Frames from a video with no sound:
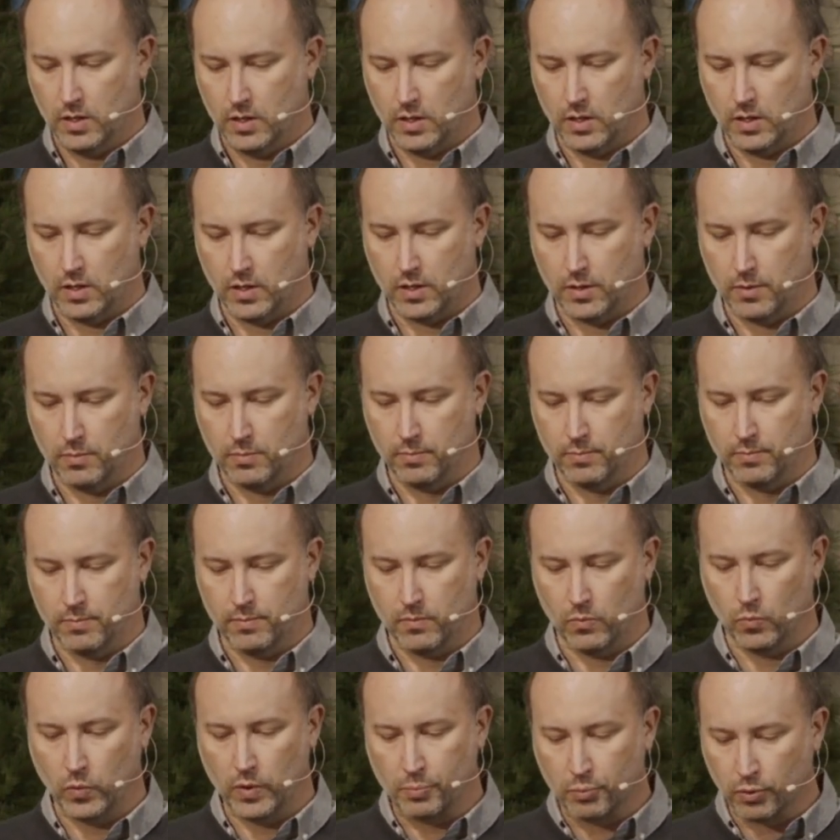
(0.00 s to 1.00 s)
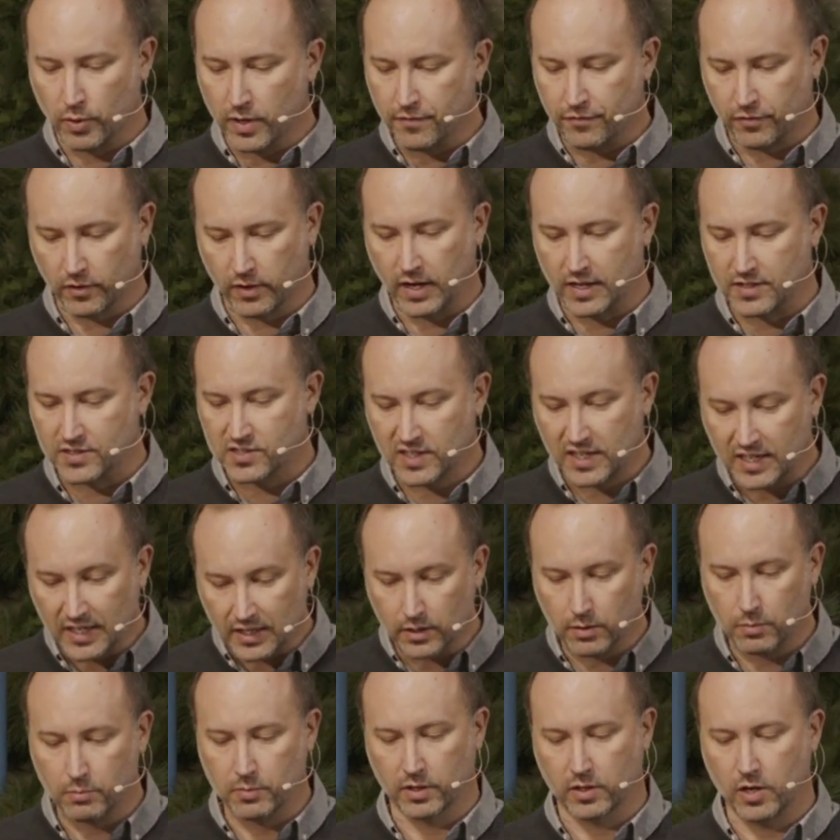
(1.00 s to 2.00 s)
Um, we pray for God's
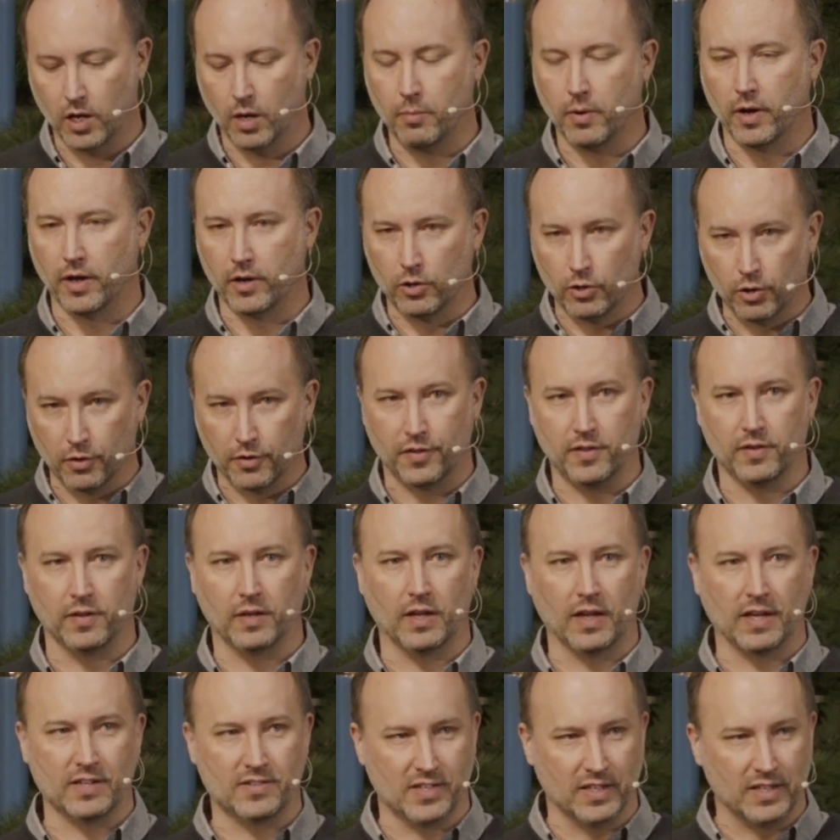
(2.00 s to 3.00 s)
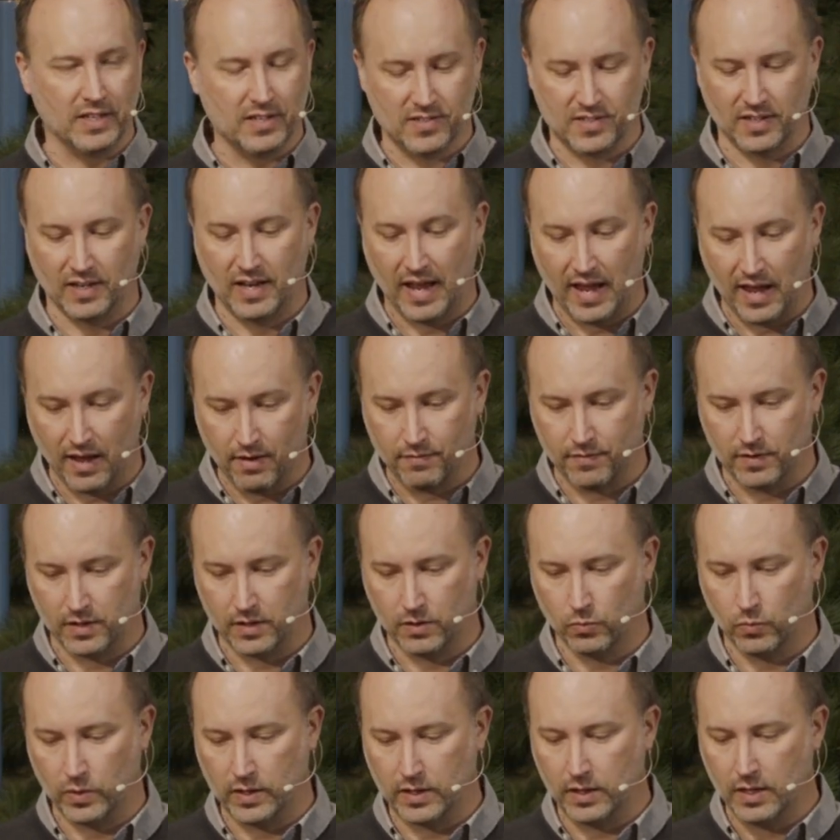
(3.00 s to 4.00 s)
kingdom to come on earth as it is in heaven,
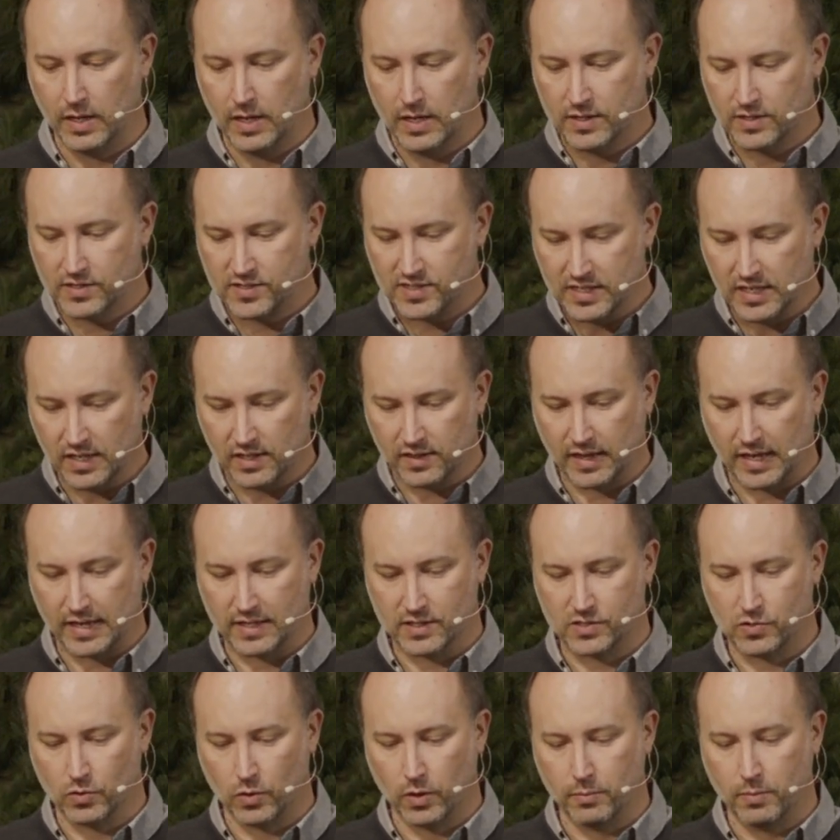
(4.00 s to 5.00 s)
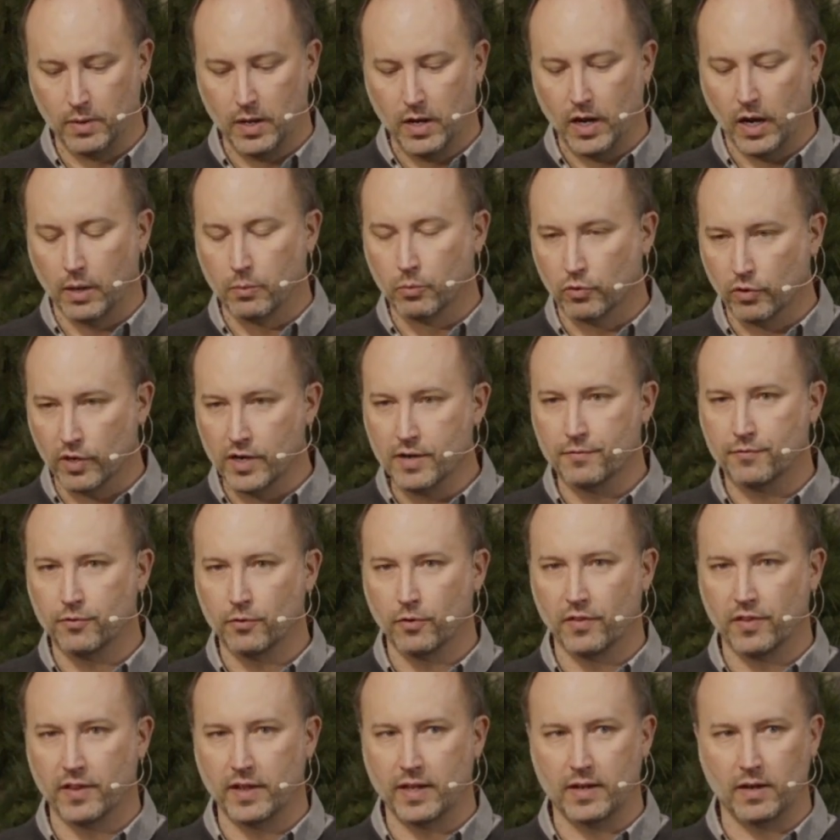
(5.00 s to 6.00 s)
and we seek that. So I'm, I'm grateful
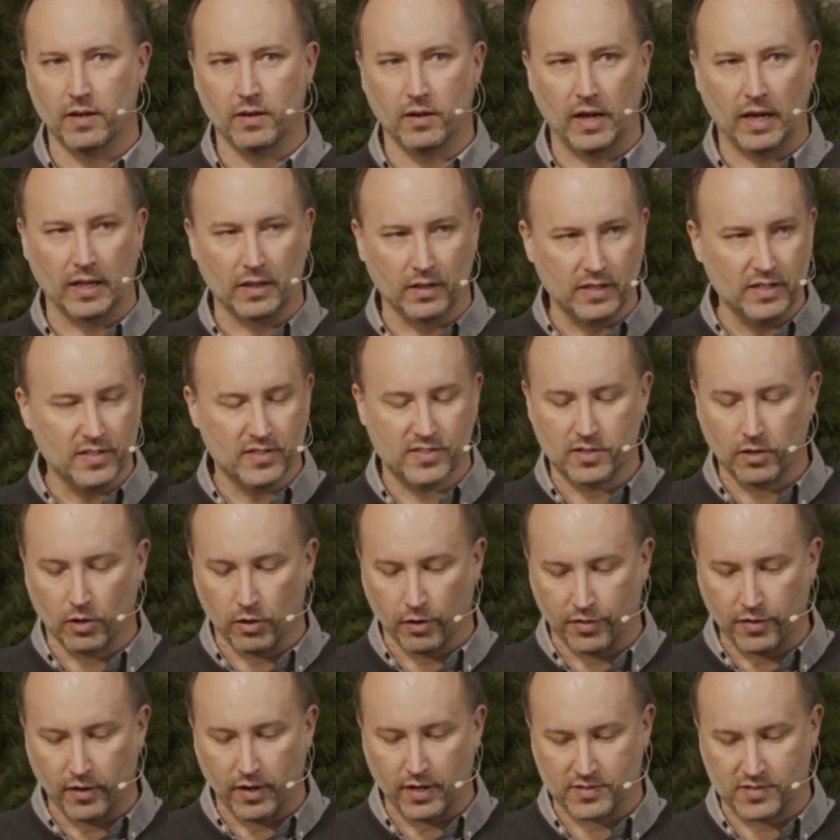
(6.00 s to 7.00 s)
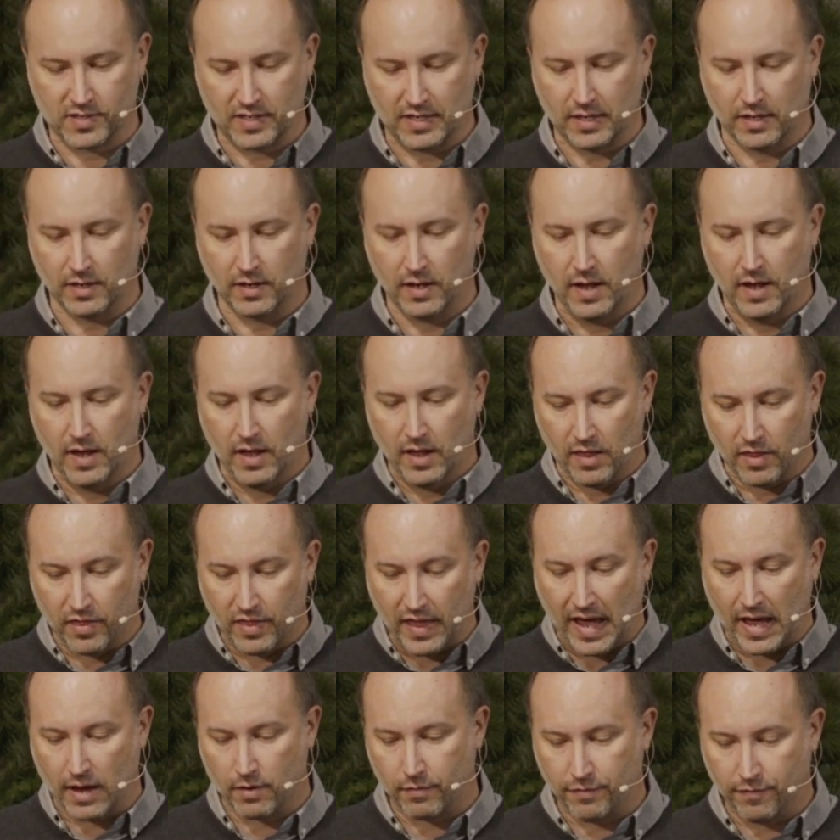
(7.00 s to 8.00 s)
that at least our thoughts get
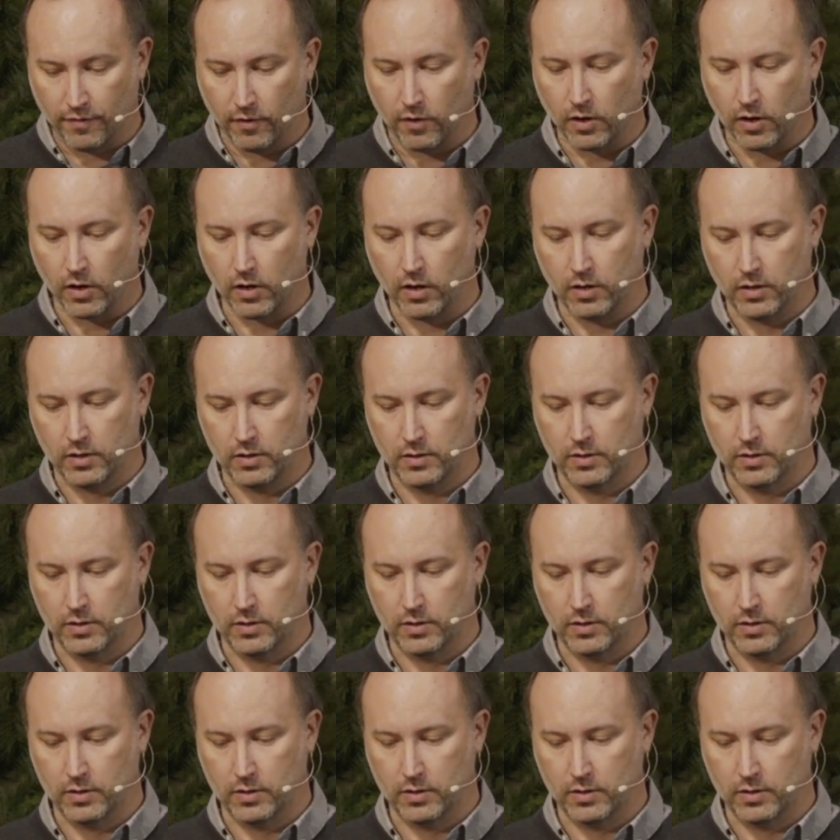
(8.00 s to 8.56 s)
that far.